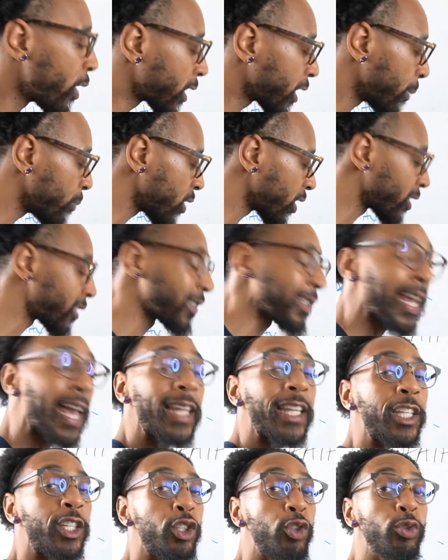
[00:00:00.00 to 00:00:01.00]
them just
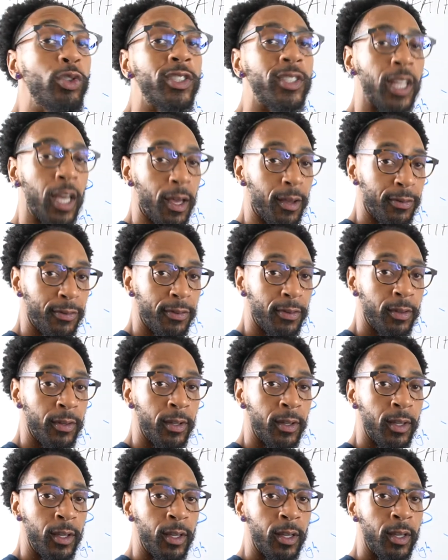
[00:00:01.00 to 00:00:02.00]
telling you stuff
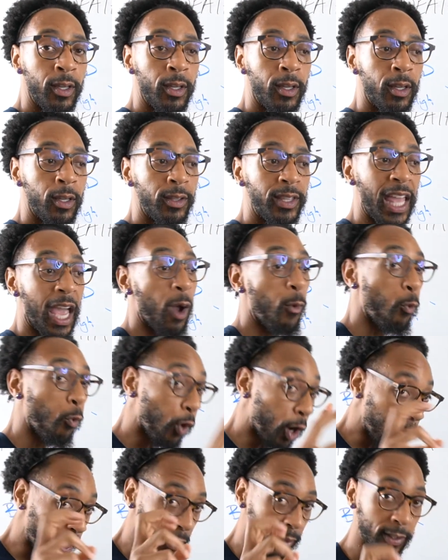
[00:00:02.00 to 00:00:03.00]
that
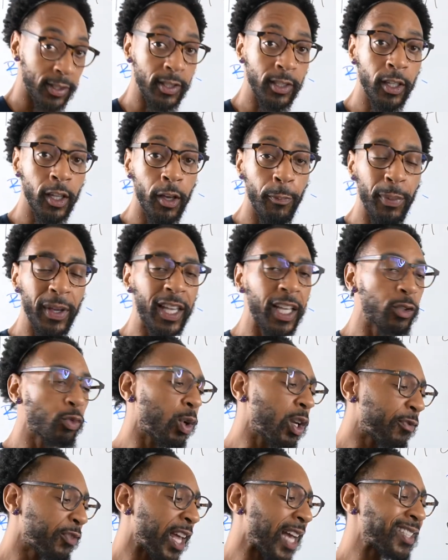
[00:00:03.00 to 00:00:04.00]
works, because what
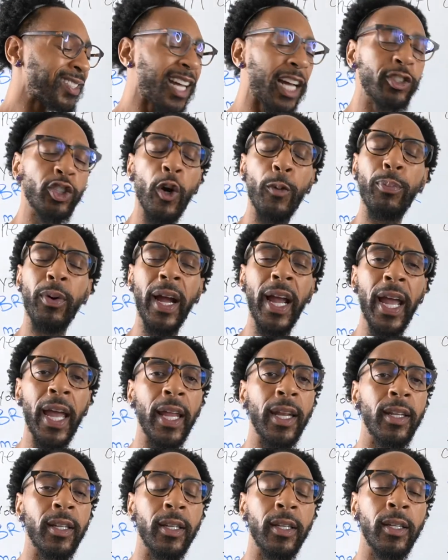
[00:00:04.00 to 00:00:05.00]
if that's not your brand?
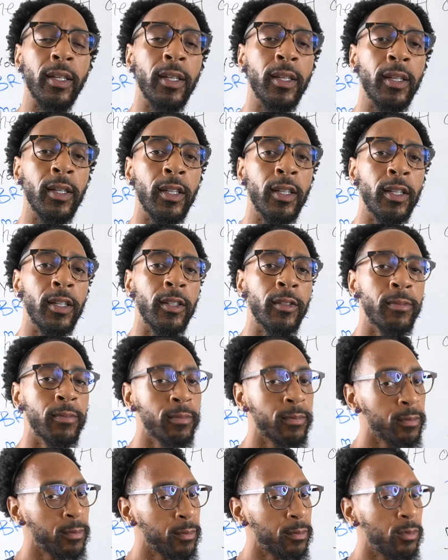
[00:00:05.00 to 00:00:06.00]

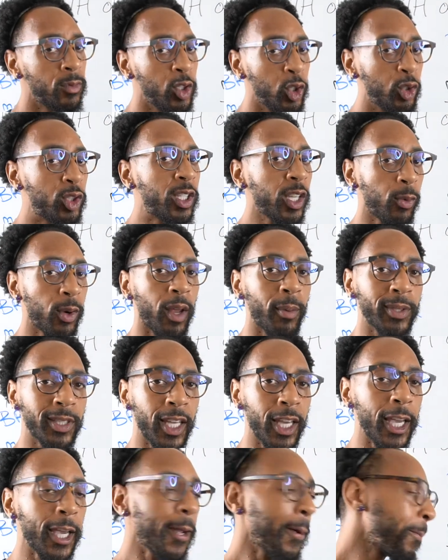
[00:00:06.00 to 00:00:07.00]
You see what I'm
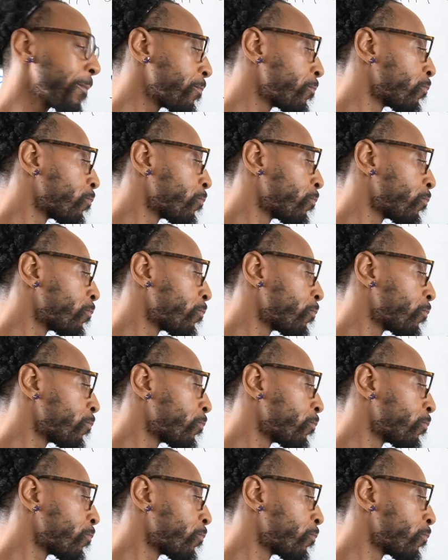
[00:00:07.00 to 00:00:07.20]
saying?